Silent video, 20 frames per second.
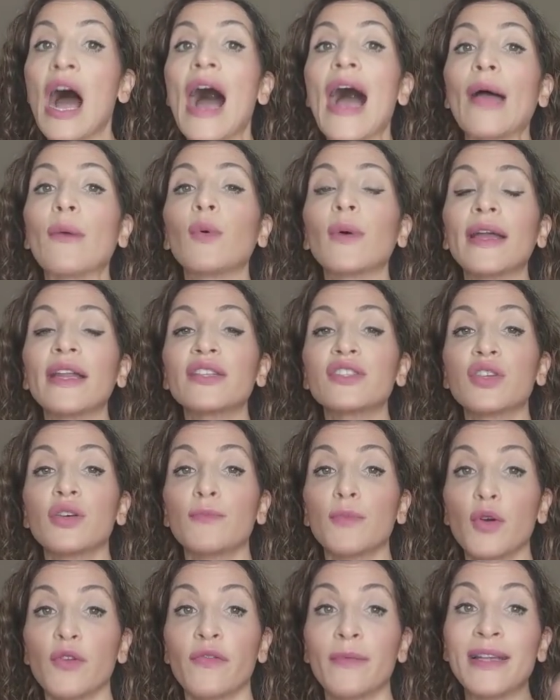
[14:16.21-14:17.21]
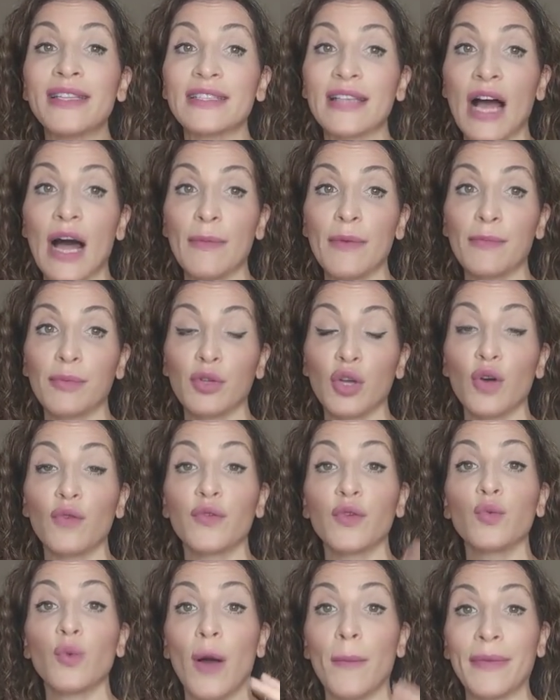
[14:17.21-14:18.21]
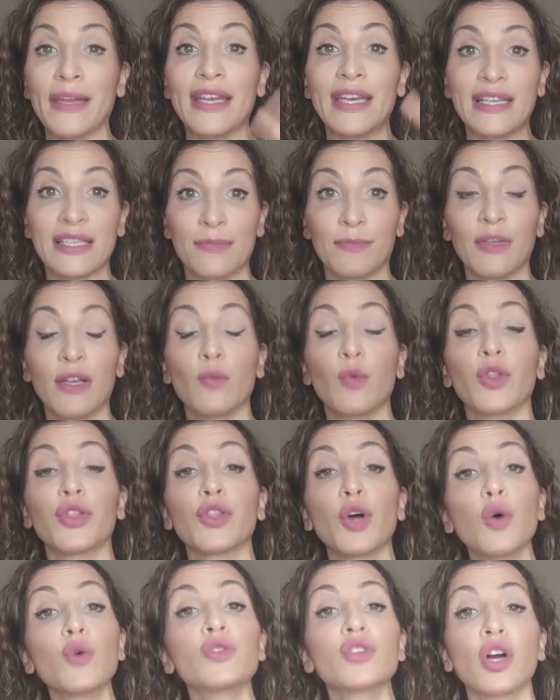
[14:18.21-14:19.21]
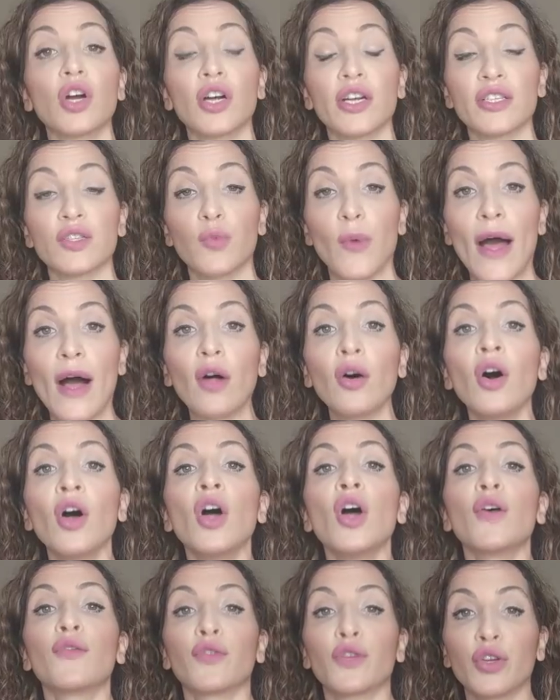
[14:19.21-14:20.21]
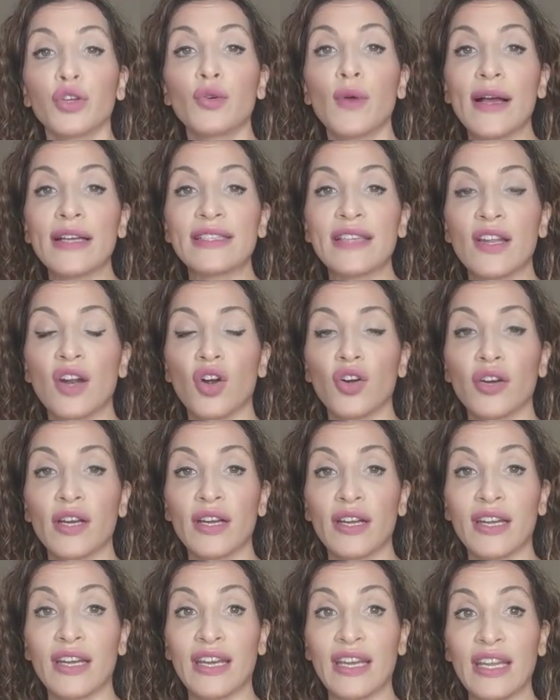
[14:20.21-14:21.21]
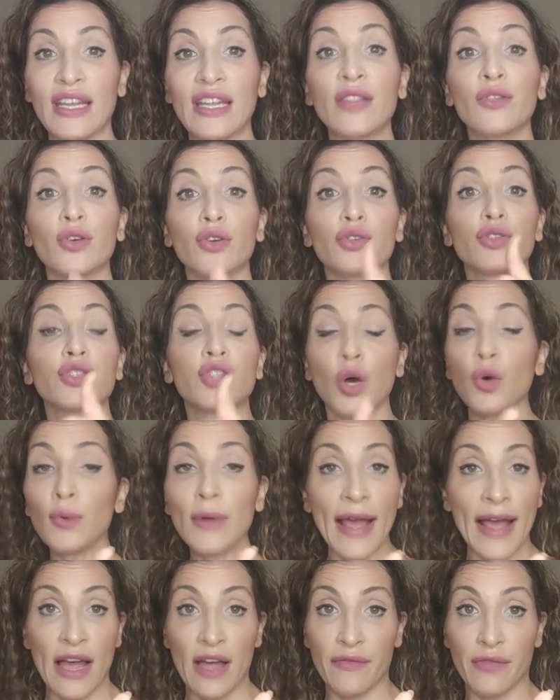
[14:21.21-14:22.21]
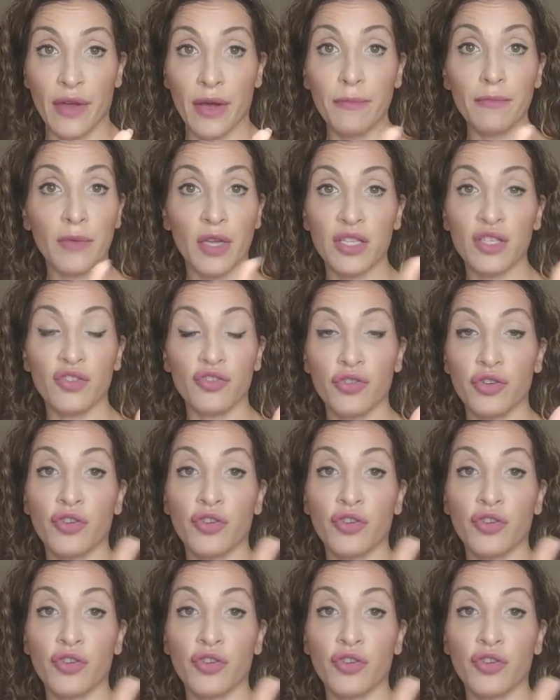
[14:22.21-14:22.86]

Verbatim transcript: i will get into movements comment below if you want me to explain what those are as well for you guys that aren't either don't have them because you're,